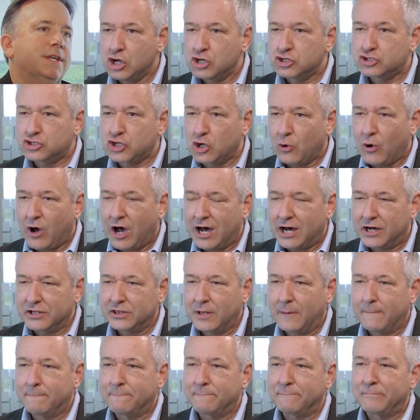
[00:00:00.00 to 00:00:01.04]
So on
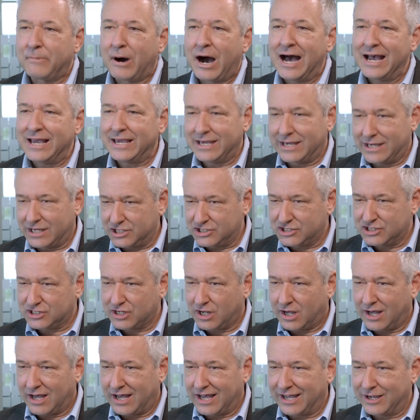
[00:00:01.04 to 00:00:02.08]
the buying
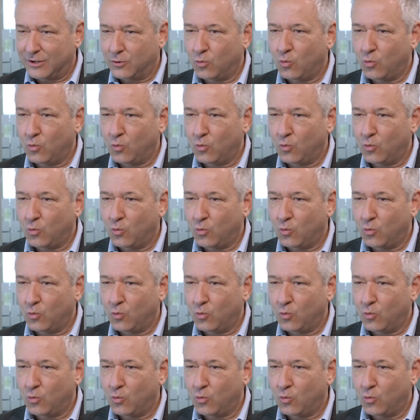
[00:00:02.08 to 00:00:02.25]
side,